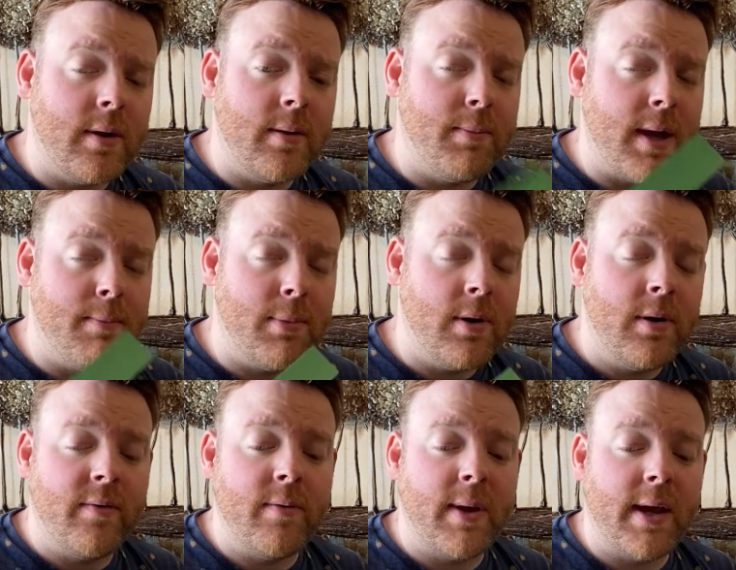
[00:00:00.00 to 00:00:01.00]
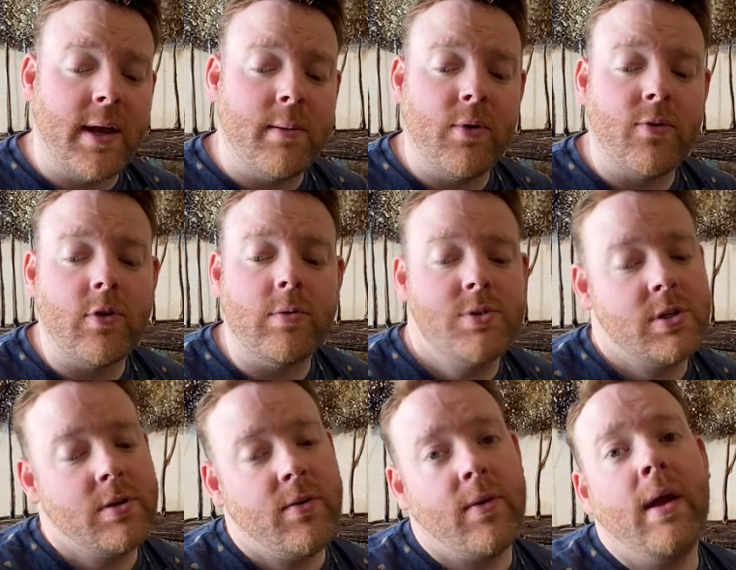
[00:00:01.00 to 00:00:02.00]
paper to make animal
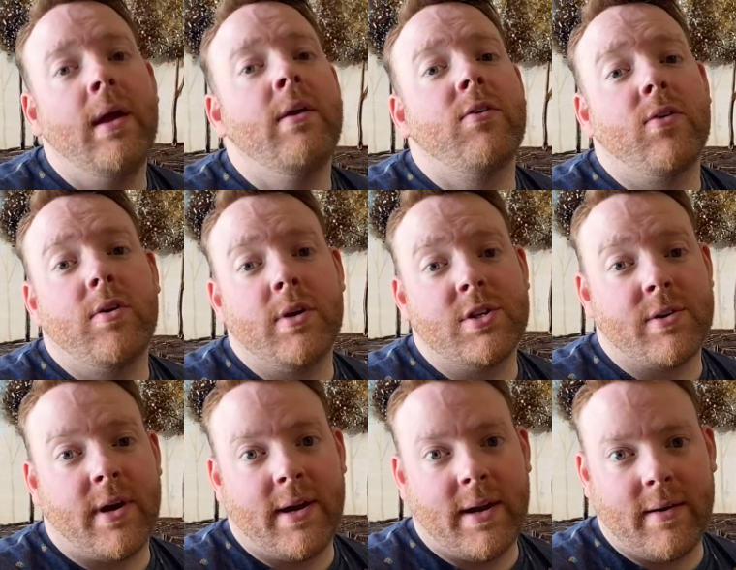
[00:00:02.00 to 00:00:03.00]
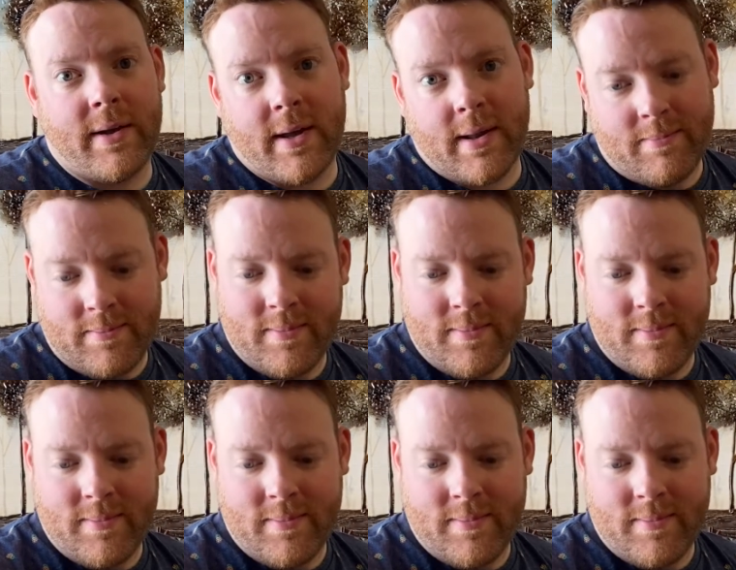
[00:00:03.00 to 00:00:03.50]
sculptures, so you can try it out again.